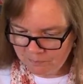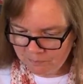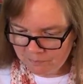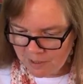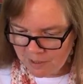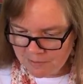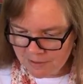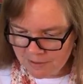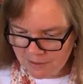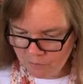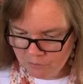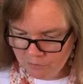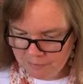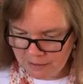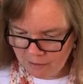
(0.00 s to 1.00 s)
Maybe that would
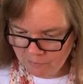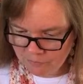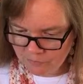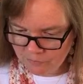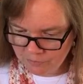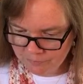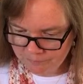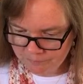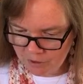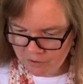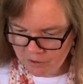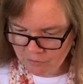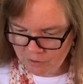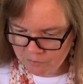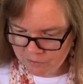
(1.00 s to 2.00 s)
be helpful,
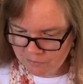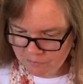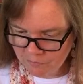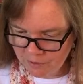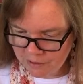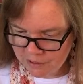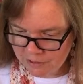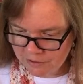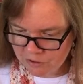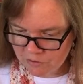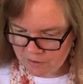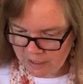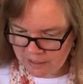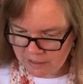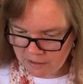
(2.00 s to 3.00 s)
although I wouldn't want to
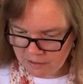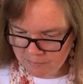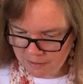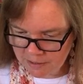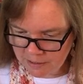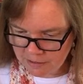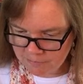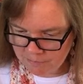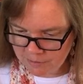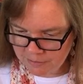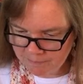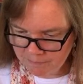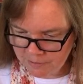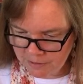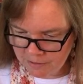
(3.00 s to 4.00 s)
constrain anybody. But
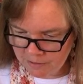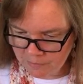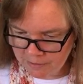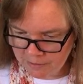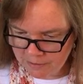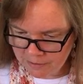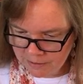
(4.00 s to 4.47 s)
anyway.